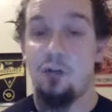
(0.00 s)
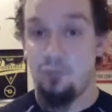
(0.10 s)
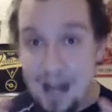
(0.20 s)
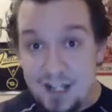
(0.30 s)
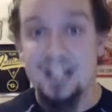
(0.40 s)

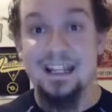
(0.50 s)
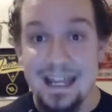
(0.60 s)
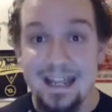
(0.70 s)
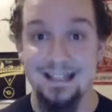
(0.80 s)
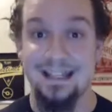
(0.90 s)

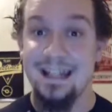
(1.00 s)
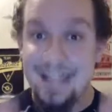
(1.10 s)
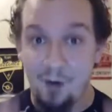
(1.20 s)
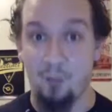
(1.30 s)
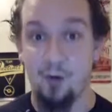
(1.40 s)
Regigigas can
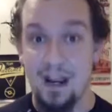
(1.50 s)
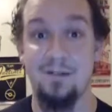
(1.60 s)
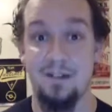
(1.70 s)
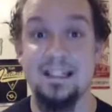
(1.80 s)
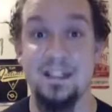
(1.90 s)
get rid
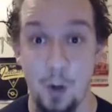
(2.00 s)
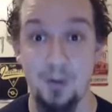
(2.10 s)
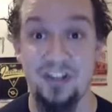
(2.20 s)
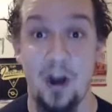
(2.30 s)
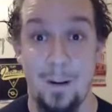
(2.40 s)
of its slow
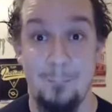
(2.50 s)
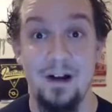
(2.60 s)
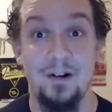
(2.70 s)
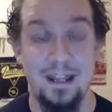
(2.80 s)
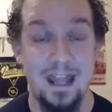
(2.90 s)
start
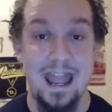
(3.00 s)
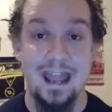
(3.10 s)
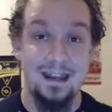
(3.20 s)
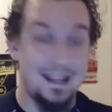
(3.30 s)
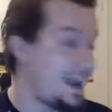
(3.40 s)
ability
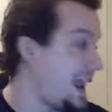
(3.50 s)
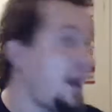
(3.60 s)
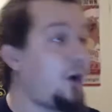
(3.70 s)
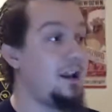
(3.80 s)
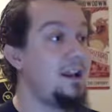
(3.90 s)
and
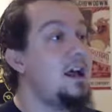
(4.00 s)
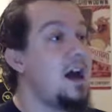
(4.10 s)
inherit